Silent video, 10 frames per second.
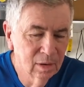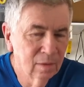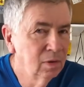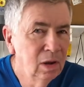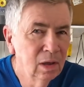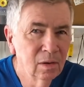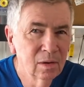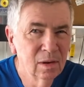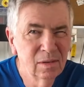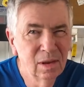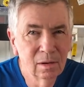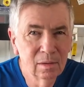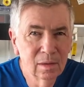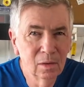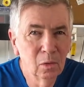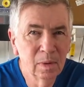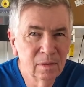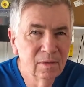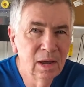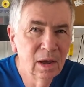I've only got a little bit
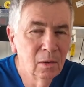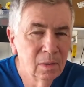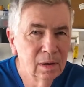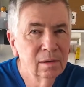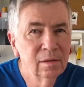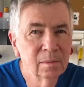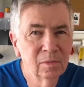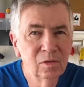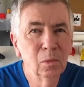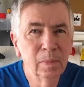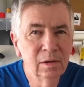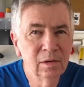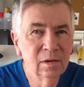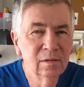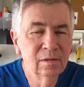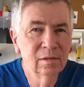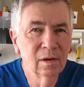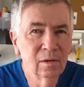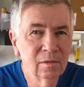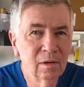of video and some still pictures
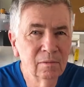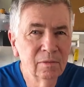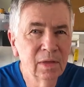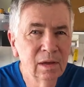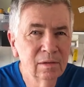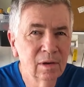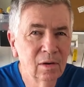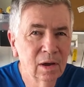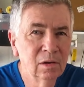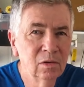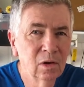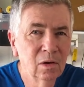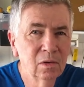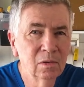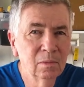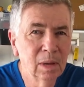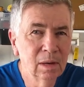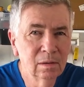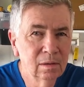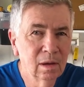of things that I can show you,
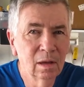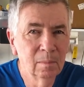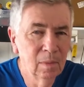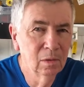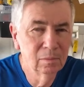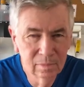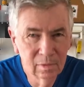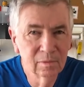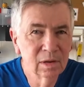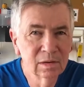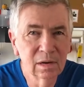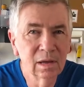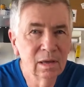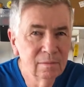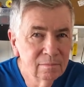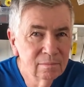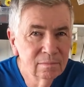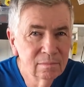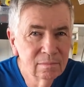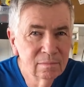but I'll obviously
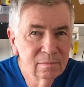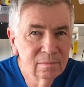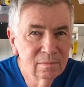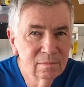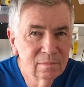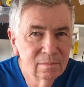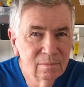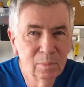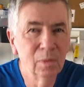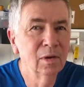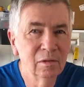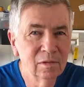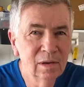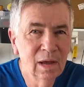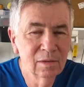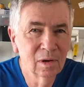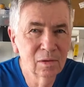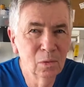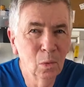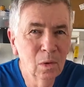put those in as I
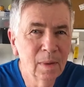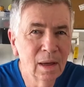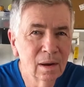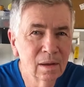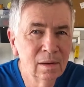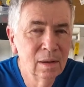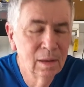talk about it.